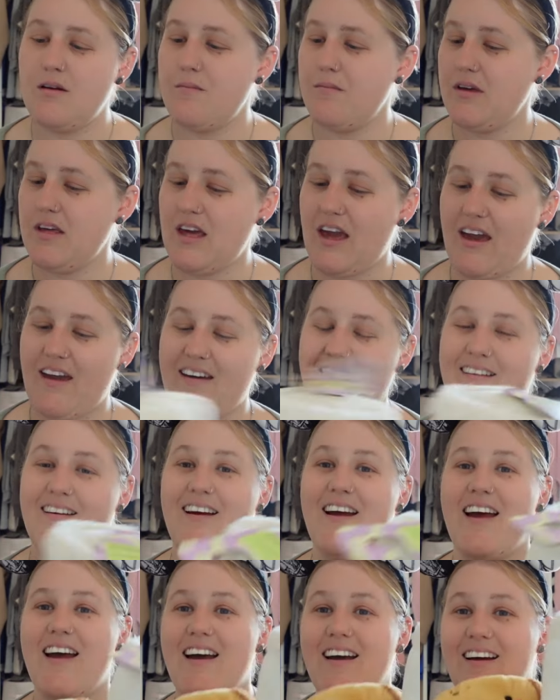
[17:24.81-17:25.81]
But yeah,
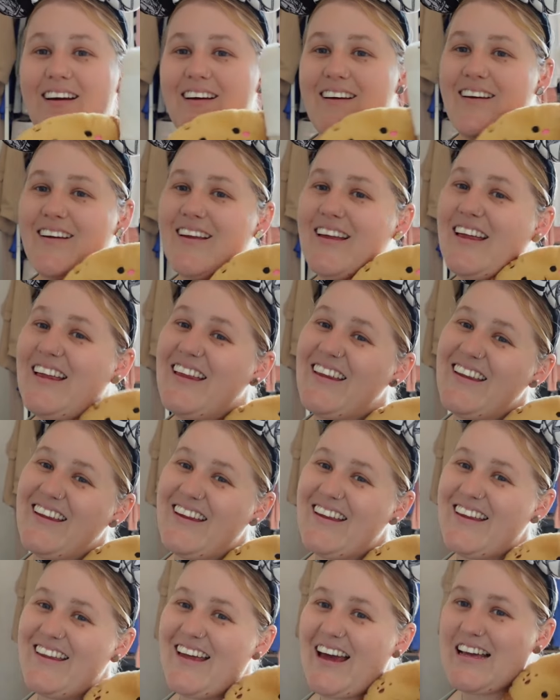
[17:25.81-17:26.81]

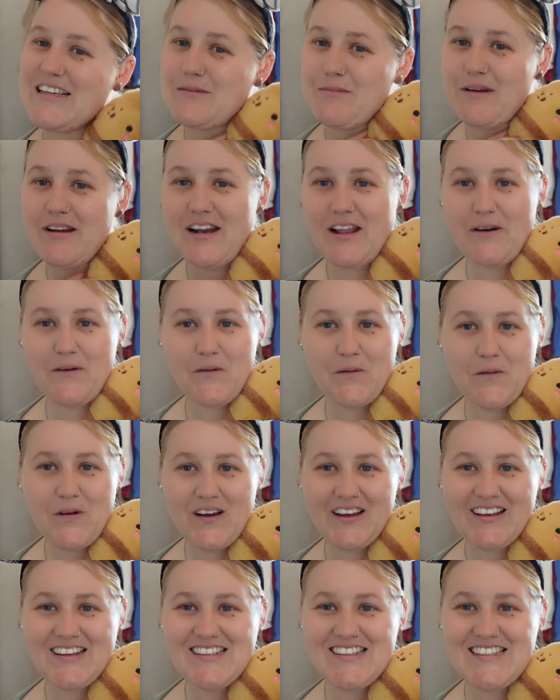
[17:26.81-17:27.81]
that's my little
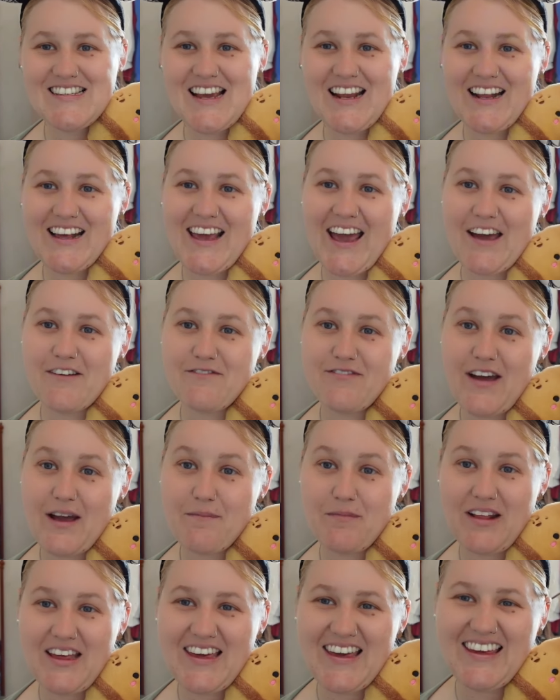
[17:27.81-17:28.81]
jelly cat
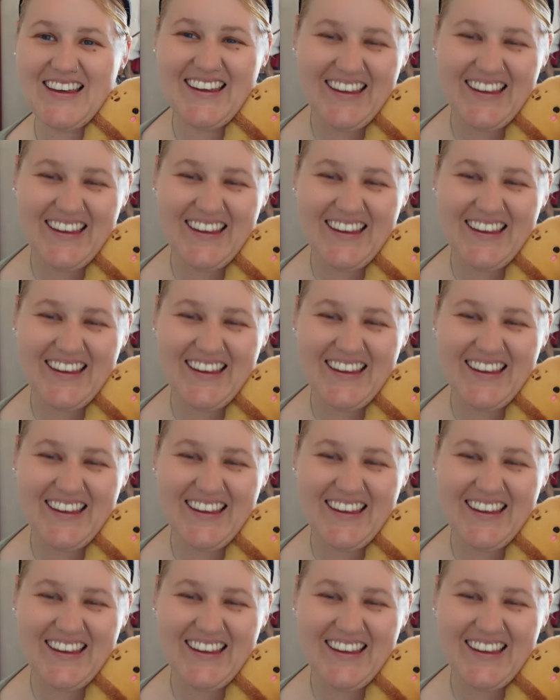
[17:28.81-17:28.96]
family.